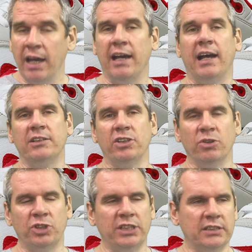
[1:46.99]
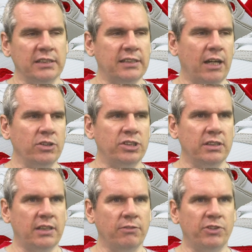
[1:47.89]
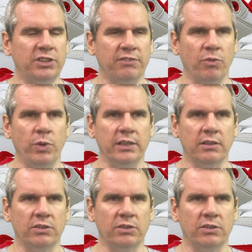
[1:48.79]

as you know, she's in town for 7 weeks,